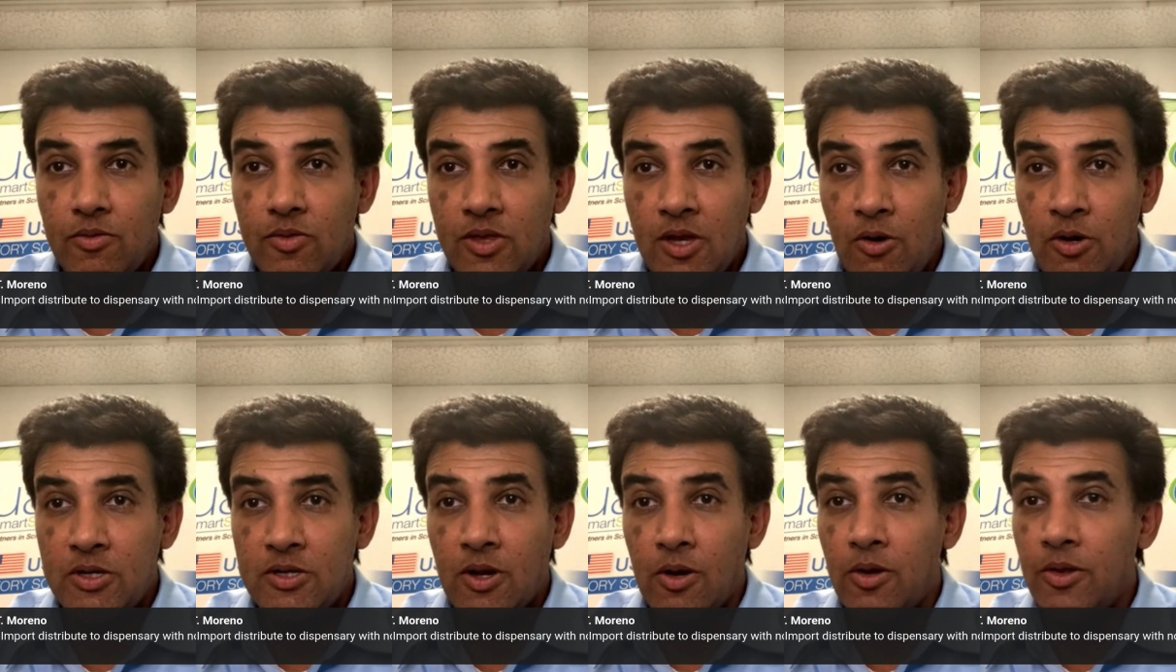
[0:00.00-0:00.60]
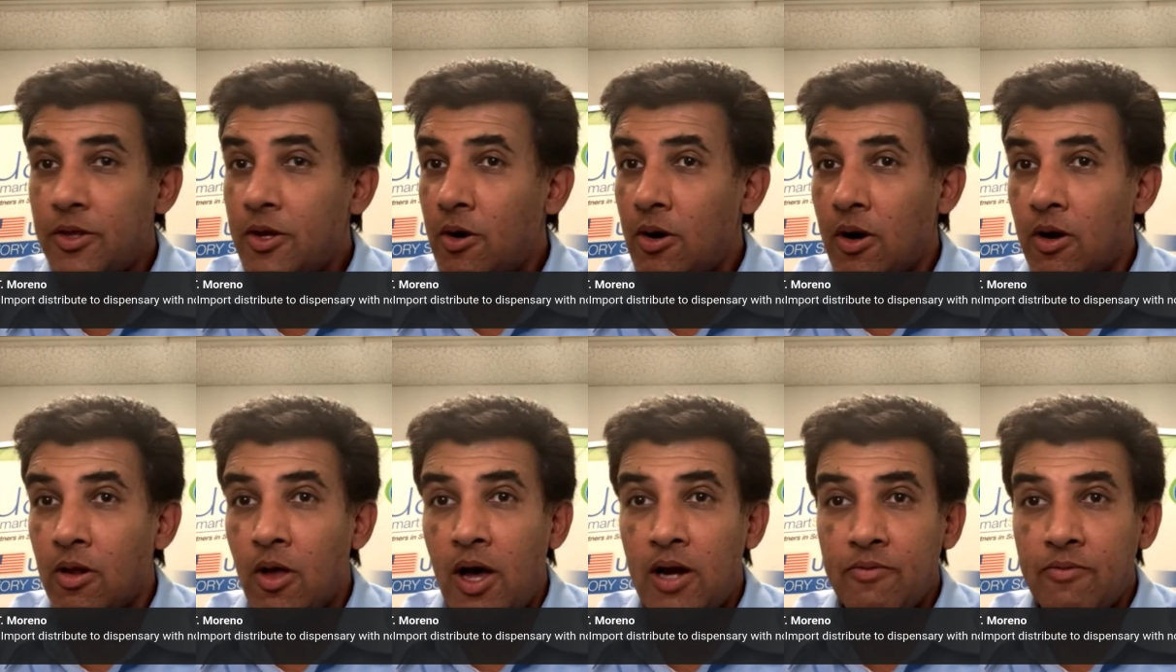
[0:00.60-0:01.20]
There are a
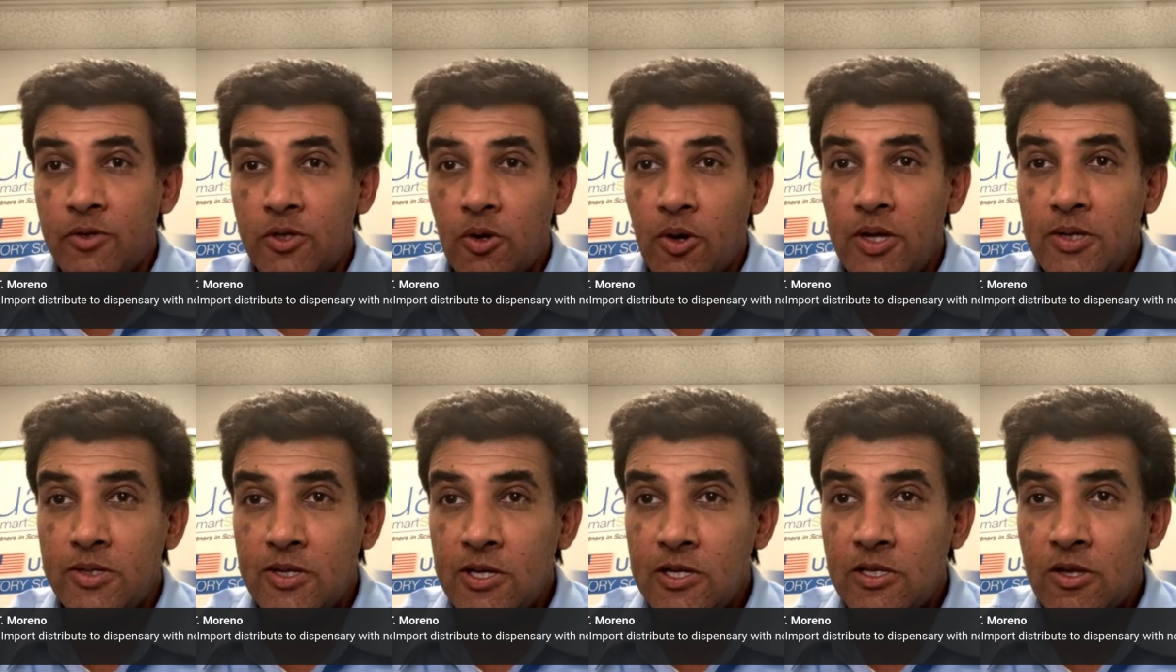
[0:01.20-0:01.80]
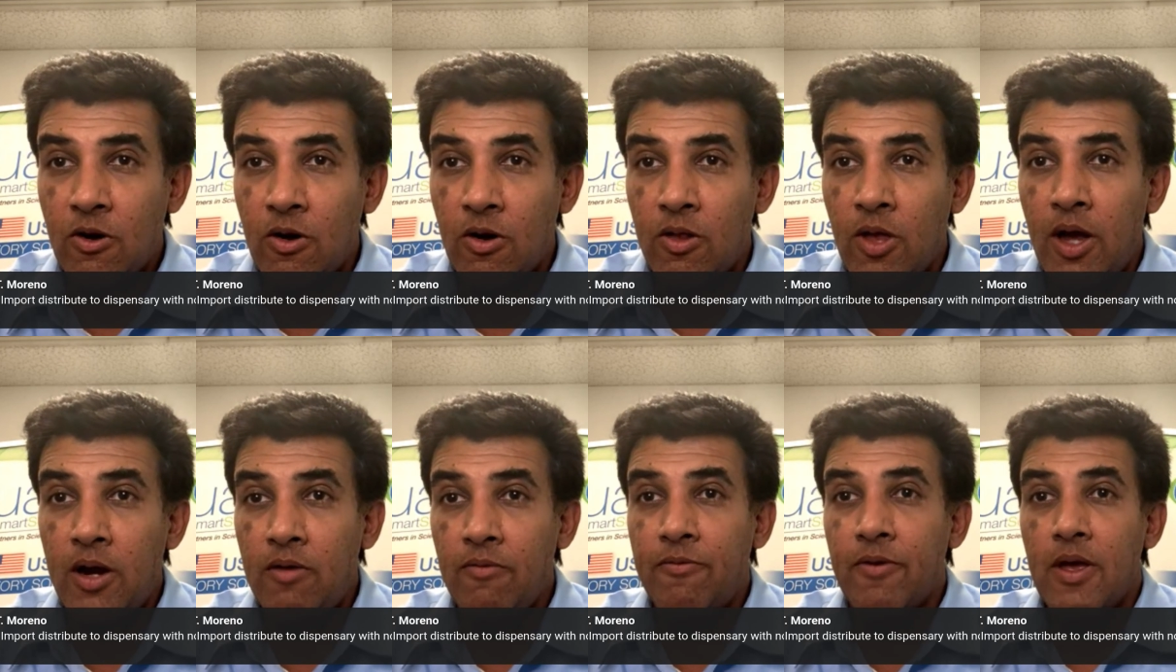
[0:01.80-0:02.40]
lot of choices. There are a lot of